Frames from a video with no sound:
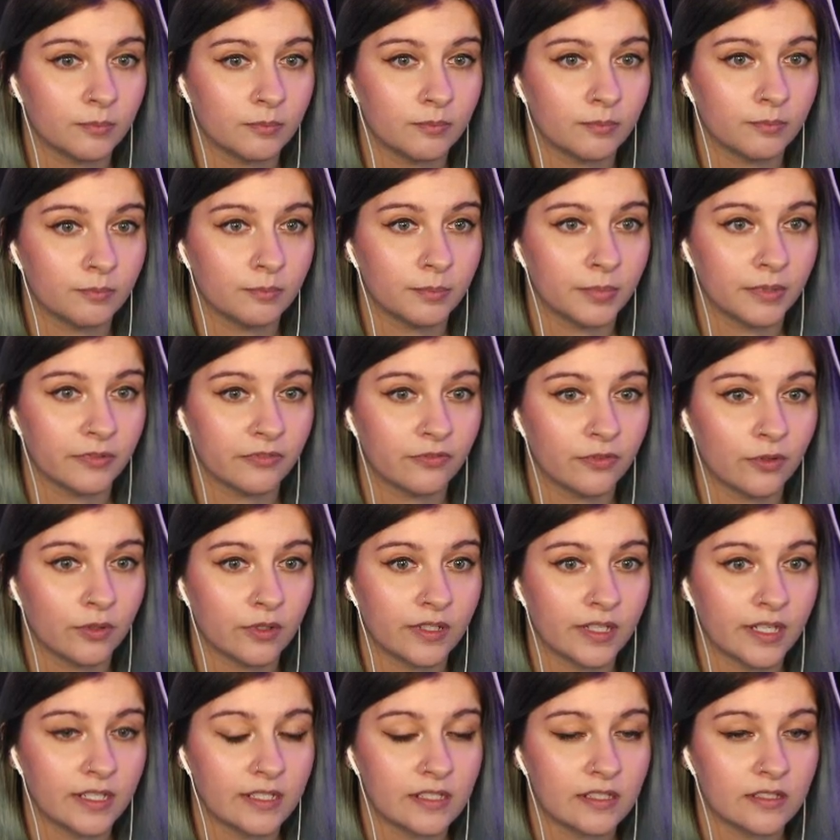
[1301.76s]
Before
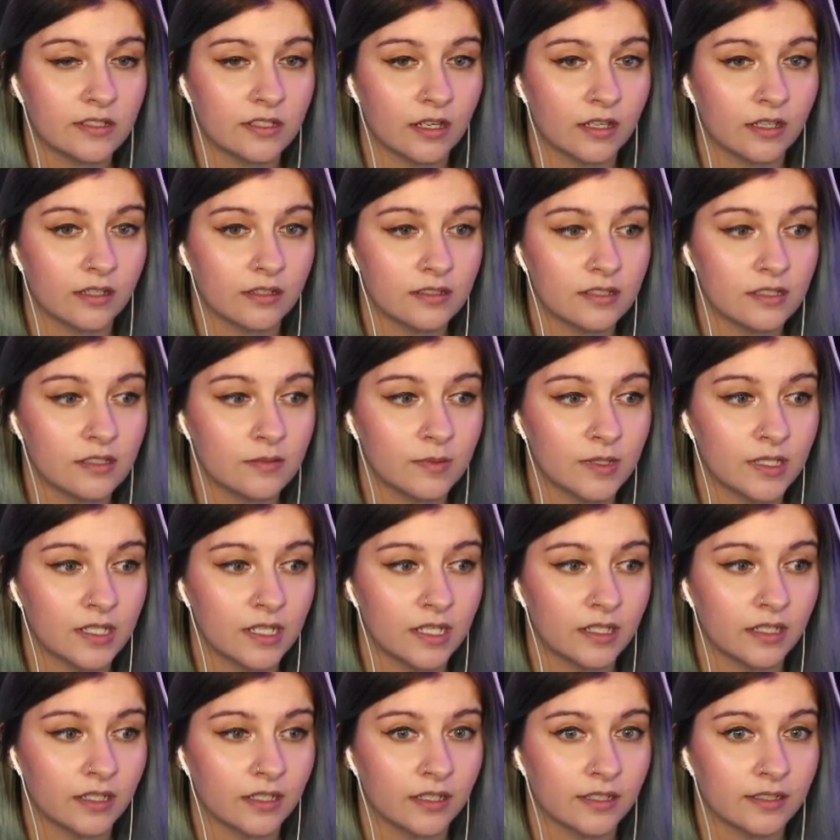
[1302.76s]
I start speaking
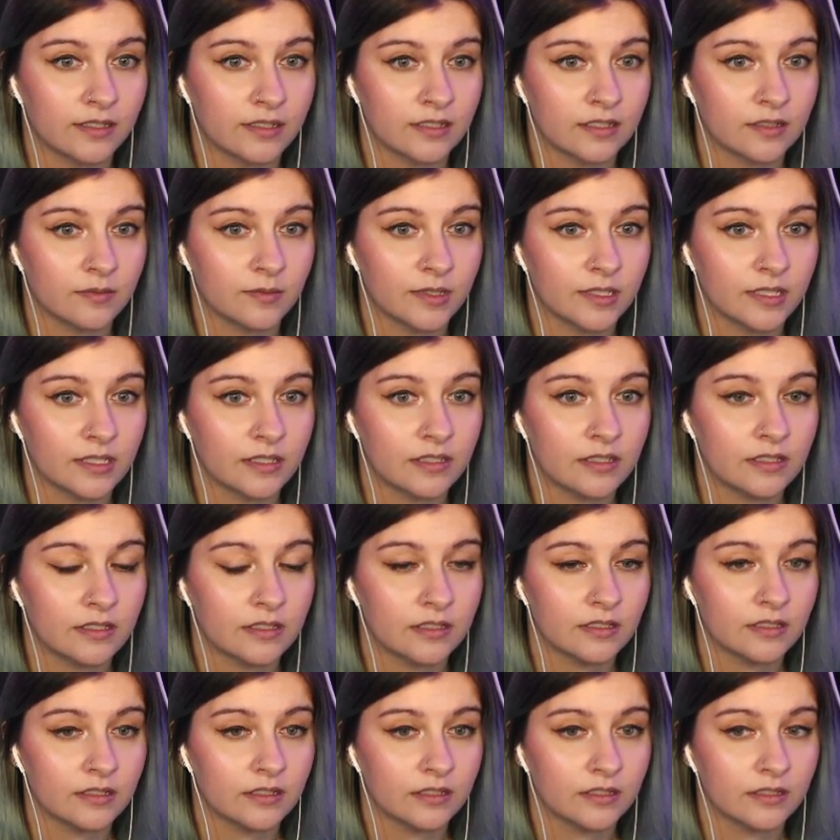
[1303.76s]
to customers,
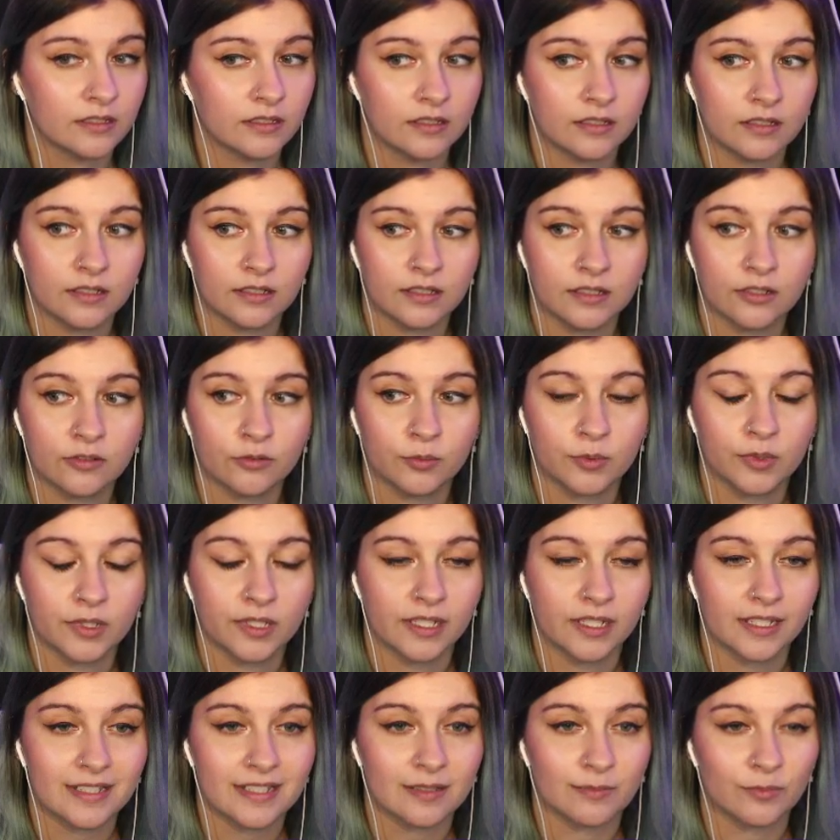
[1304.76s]
I'm gonna
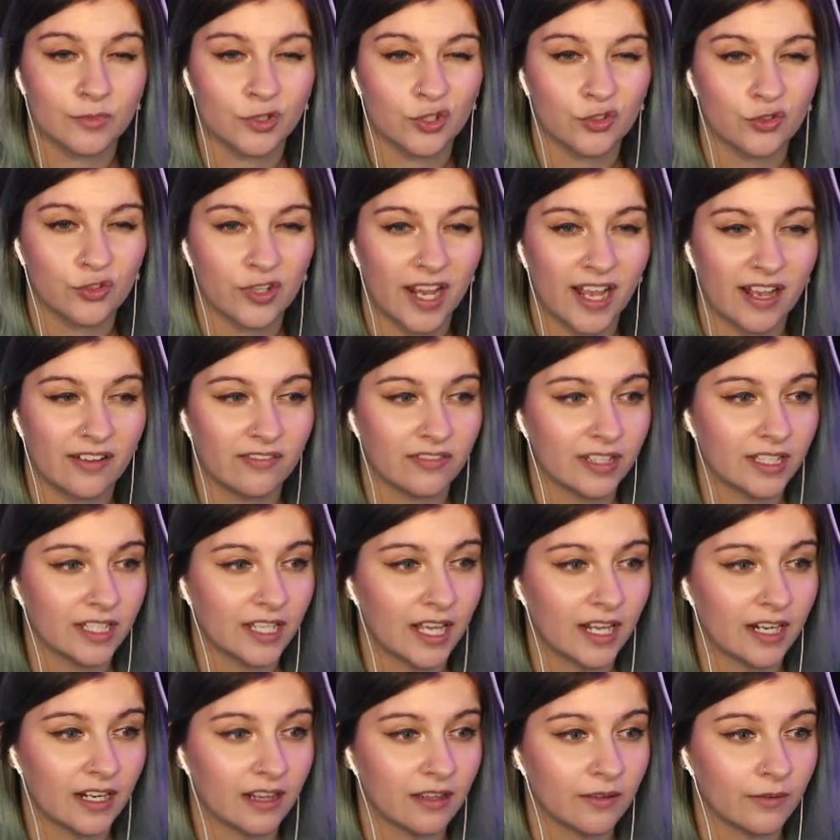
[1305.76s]
get some traveling
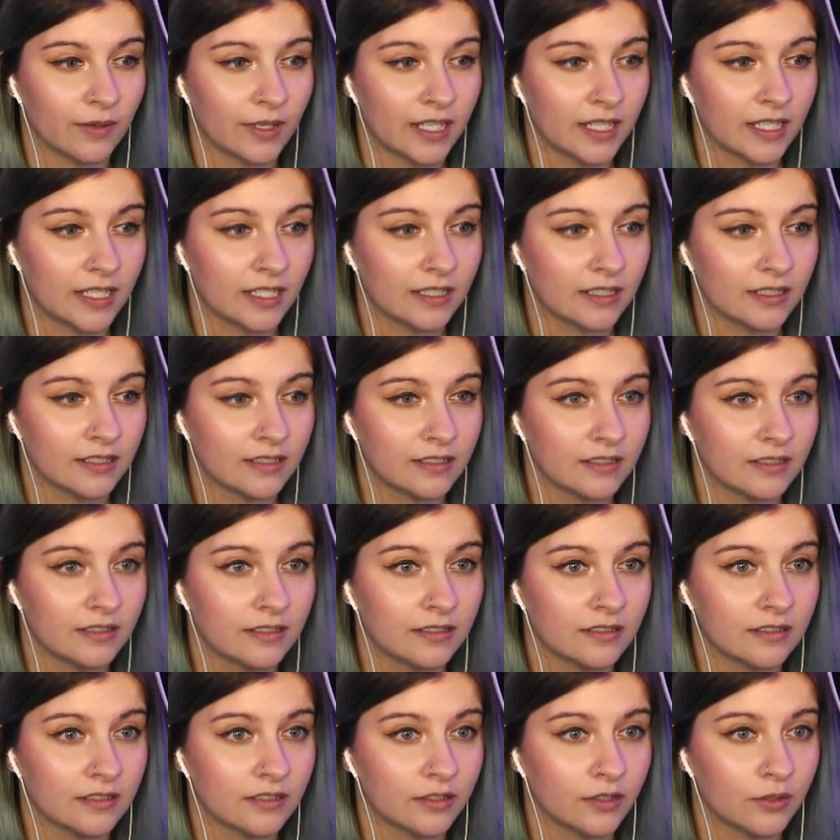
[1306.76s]
out of the way.
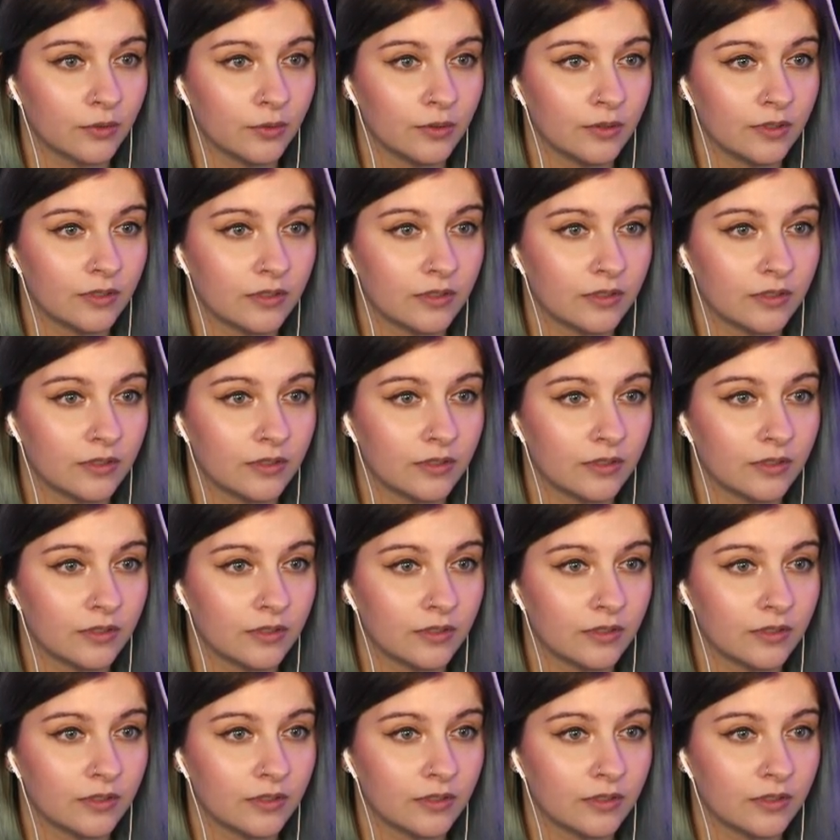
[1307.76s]
Cool.